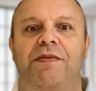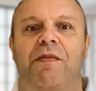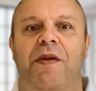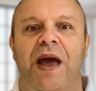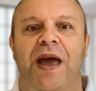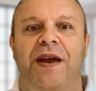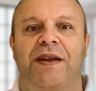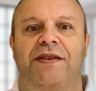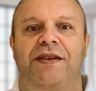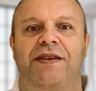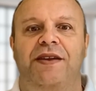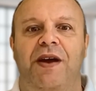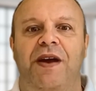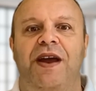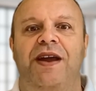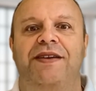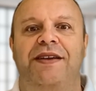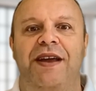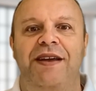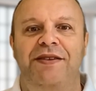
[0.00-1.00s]
mind that their
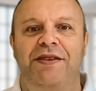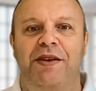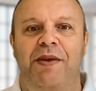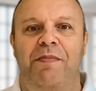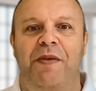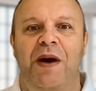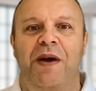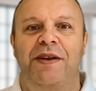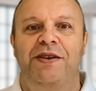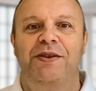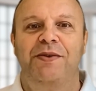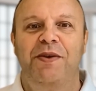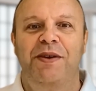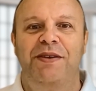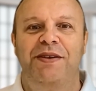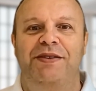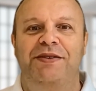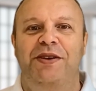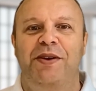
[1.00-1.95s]
identity management is